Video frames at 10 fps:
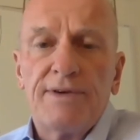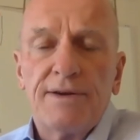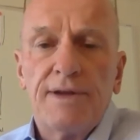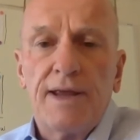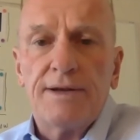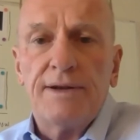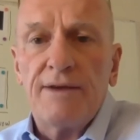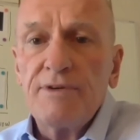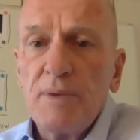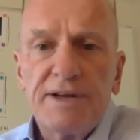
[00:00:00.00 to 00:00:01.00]
and
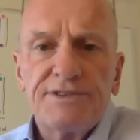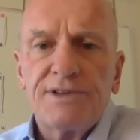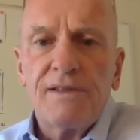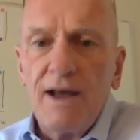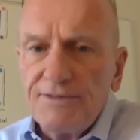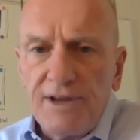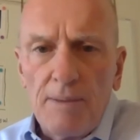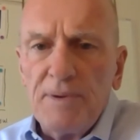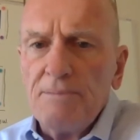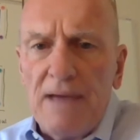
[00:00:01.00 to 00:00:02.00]
everybody's gloved
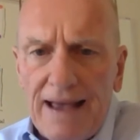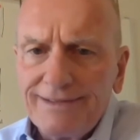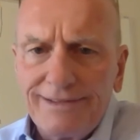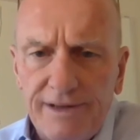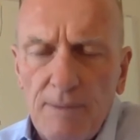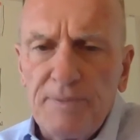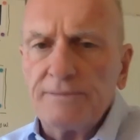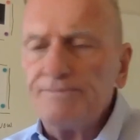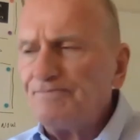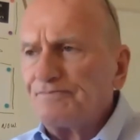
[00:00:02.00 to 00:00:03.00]
up and masked up,
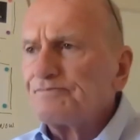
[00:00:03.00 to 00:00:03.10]
and